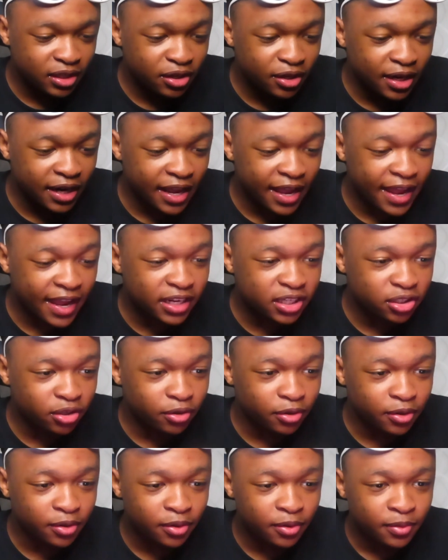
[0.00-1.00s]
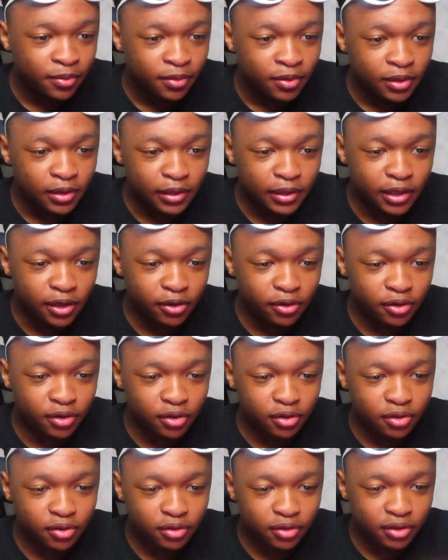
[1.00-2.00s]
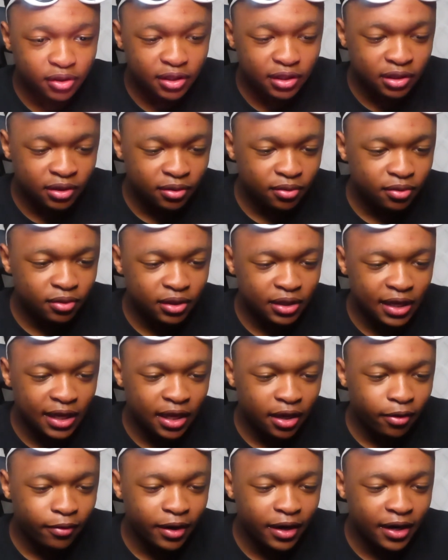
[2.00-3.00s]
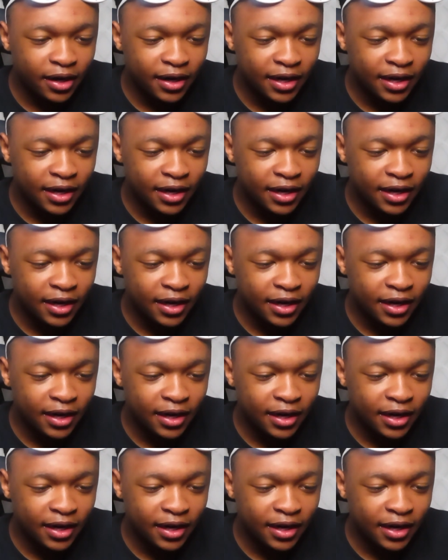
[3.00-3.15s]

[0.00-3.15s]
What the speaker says: You gotta add your little thing right here